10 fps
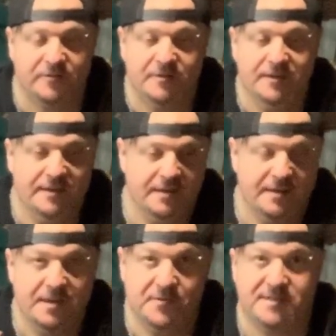
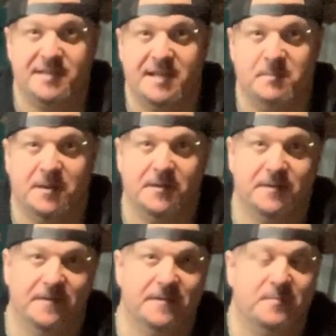It was a nightmare,
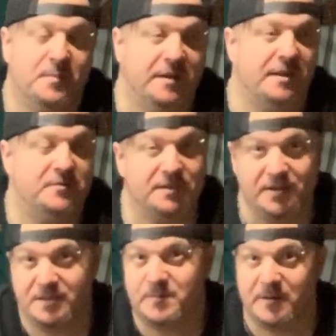but it was a good
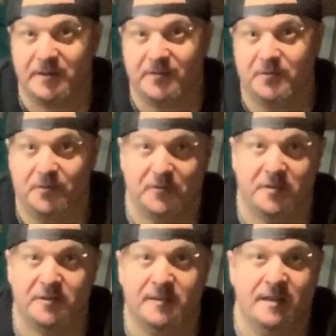experience. It was
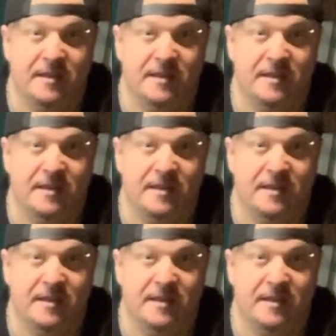fun.